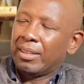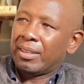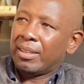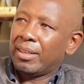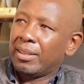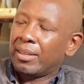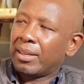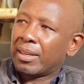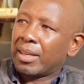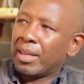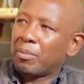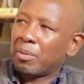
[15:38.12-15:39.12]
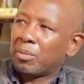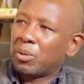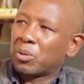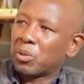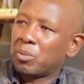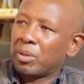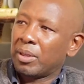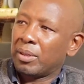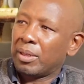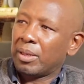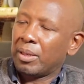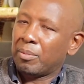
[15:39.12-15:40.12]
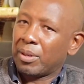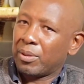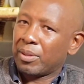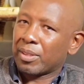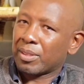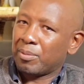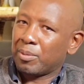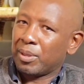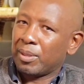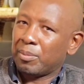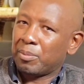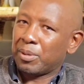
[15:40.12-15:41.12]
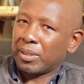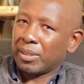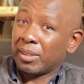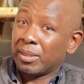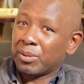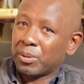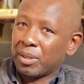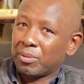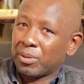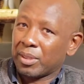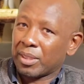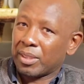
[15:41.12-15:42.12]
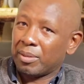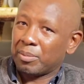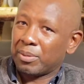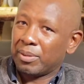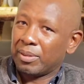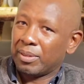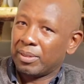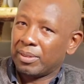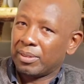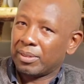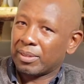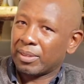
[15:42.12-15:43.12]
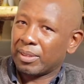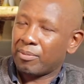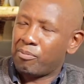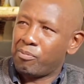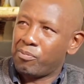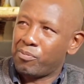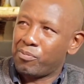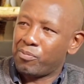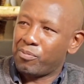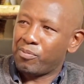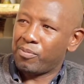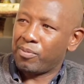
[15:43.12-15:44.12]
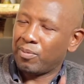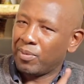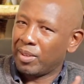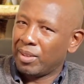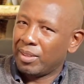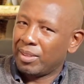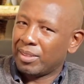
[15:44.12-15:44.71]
Then I can't remember who told me, hey, by the way, there's some really pretty girls who come for that camp. So I was like, hmm,